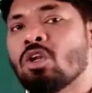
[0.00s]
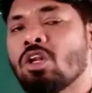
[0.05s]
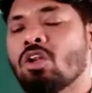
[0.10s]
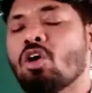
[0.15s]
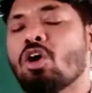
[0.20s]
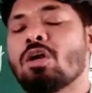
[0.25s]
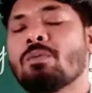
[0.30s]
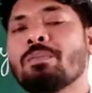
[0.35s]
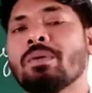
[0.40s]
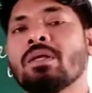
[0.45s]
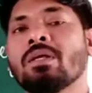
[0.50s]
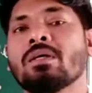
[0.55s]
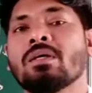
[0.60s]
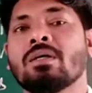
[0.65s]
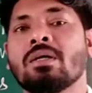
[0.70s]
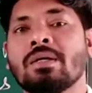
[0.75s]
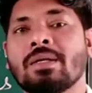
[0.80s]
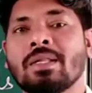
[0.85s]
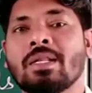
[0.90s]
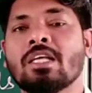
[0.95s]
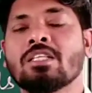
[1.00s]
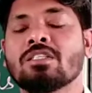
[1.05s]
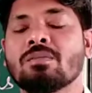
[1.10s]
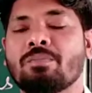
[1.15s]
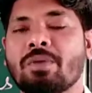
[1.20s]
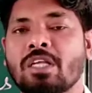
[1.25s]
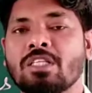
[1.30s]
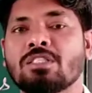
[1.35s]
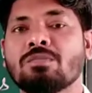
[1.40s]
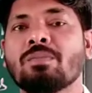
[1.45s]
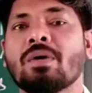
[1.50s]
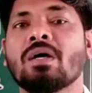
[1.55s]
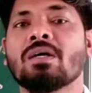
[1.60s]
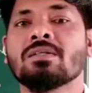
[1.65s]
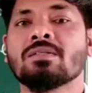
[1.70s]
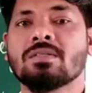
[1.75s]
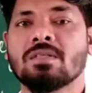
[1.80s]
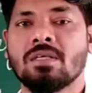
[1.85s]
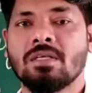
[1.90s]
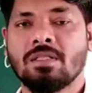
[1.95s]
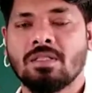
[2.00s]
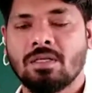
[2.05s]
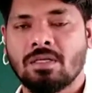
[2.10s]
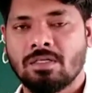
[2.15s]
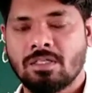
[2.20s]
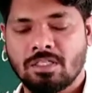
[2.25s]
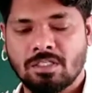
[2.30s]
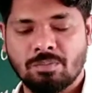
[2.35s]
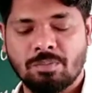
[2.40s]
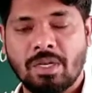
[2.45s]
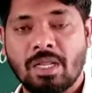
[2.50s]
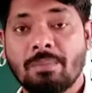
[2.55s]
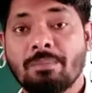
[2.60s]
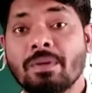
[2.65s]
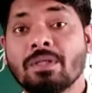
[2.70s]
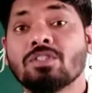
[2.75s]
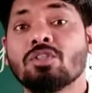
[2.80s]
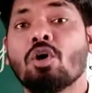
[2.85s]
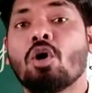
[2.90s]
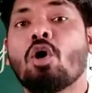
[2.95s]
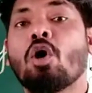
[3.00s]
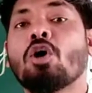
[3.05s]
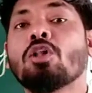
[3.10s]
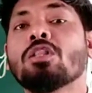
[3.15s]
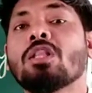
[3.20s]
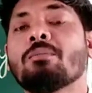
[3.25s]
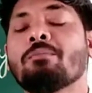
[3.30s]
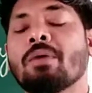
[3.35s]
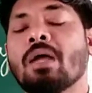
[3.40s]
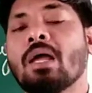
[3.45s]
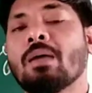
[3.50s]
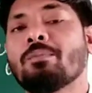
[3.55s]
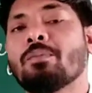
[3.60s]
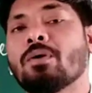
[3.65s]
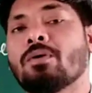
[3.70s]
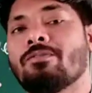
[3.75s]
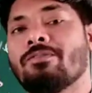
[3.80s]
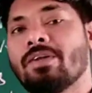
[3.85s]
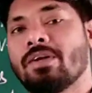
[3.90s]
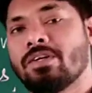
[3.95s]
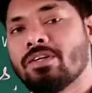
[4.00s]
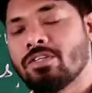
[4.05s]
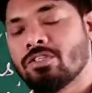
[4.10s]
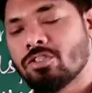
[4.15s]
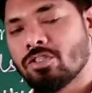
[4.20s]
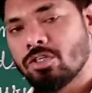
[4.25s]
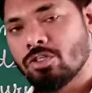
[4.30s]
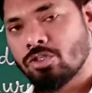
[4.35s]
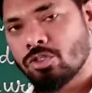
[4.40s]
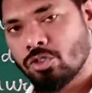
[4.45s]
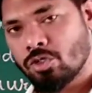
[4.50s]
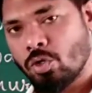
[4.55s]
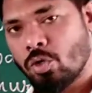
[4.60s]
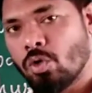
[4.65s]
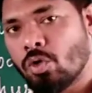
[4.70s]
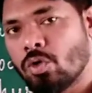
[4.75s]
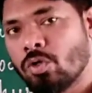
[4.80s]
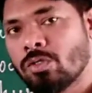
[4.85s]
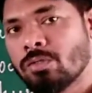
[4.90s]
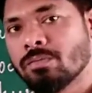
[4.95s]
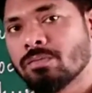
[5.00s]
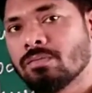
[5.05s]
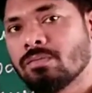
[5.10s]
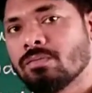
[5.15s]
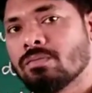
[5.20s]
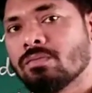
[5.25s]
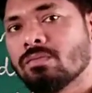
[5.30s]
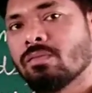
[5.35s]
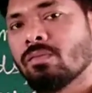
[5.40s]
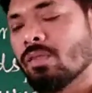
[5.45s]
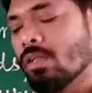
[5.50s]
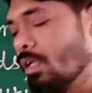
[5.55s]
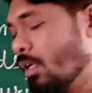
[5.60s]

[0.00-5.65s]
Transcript: it will not be written as benchmarks in the display, but on the map when it is shown,